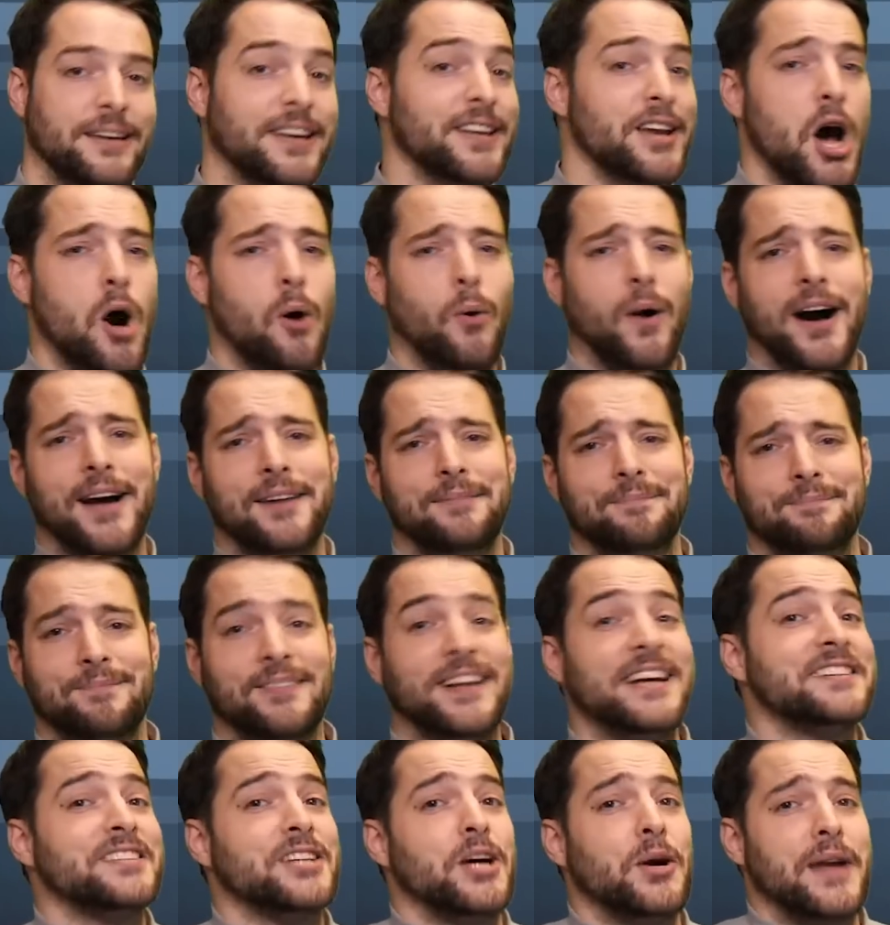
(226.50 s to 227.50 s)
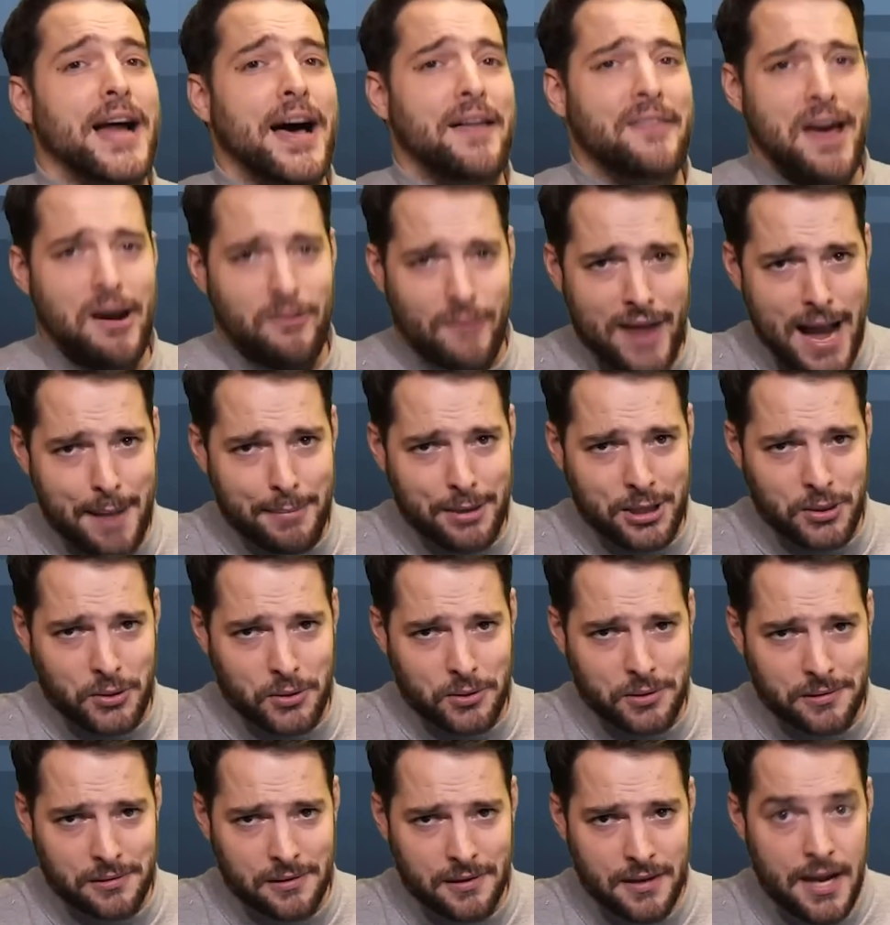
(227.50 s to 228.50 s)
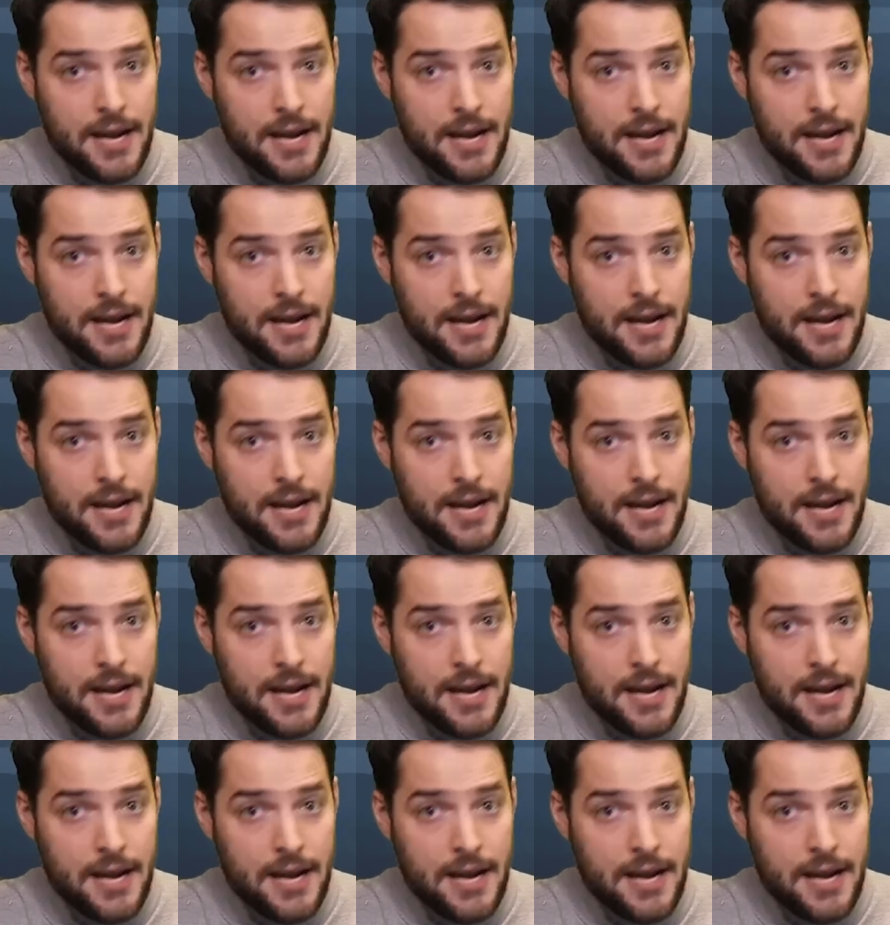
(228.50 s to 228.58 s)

You know what? Let's go down that rabbit hole.